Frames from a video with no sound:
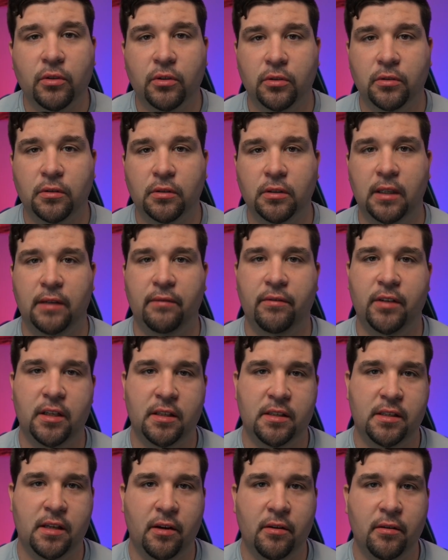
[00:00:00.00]
tool in
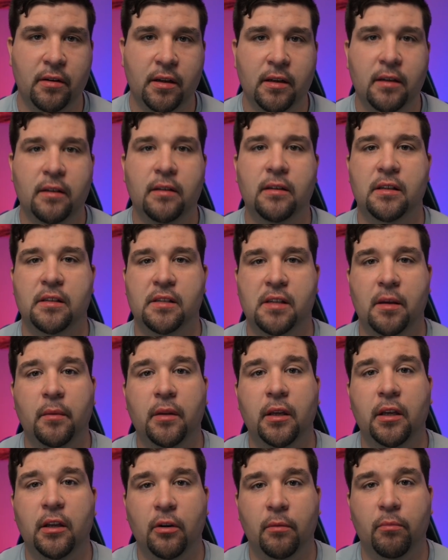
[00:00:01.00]
VS Code is
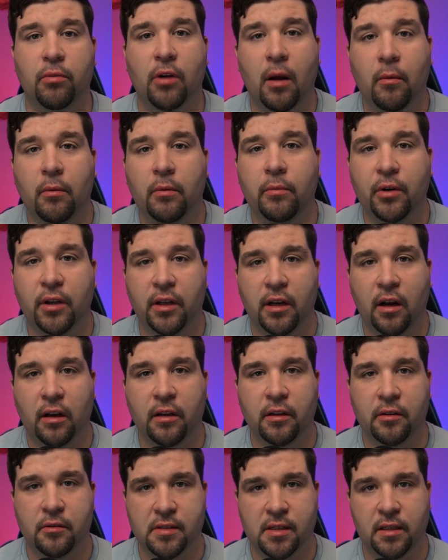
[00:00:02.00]
something you're probably not
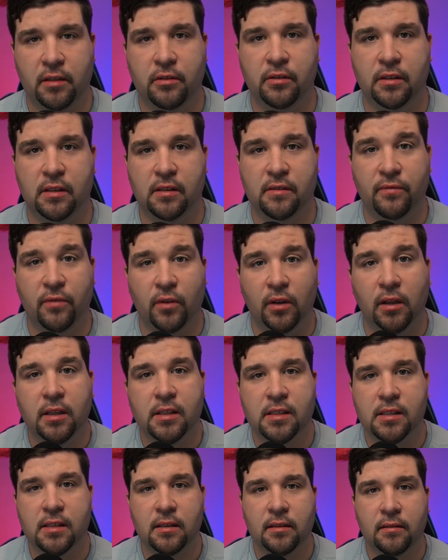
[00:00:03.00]
using to its
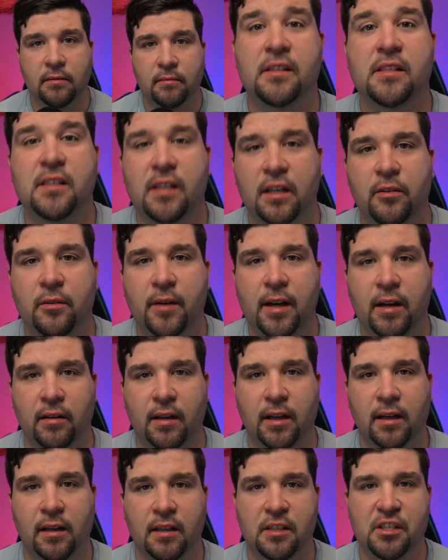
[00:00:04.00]
fullest? Stick around
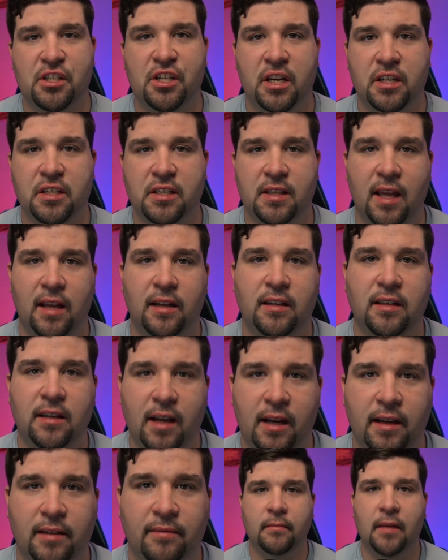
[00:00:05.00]
and let's change that
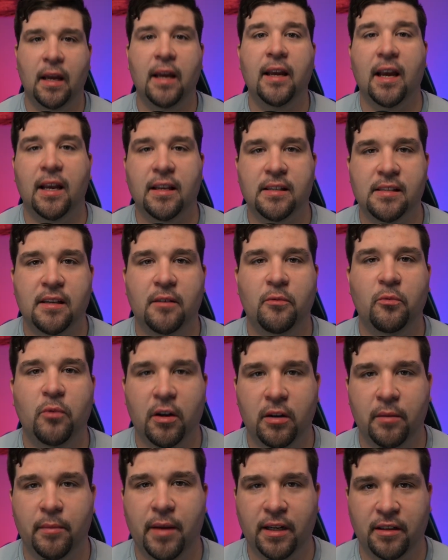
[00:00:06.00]
today. Hey guys,
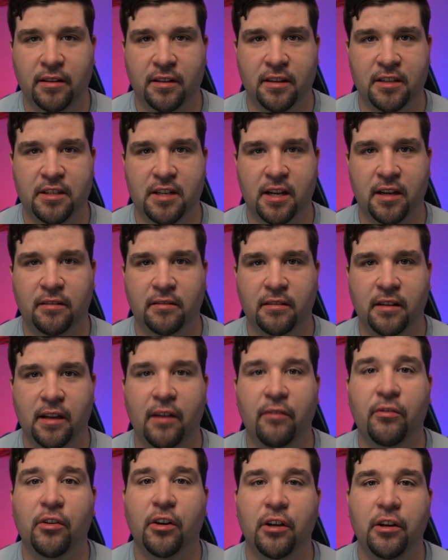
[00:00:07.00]
welcome back to the channel.
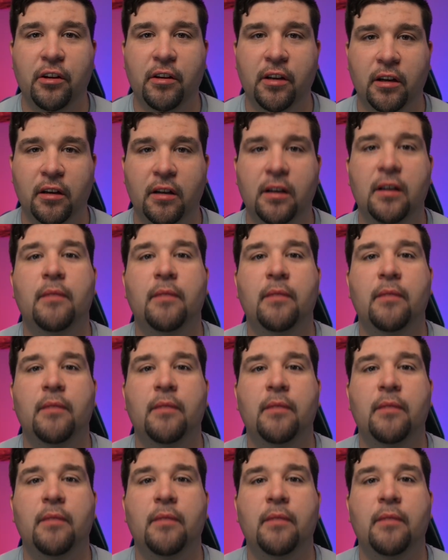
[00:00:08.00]
If you're new here,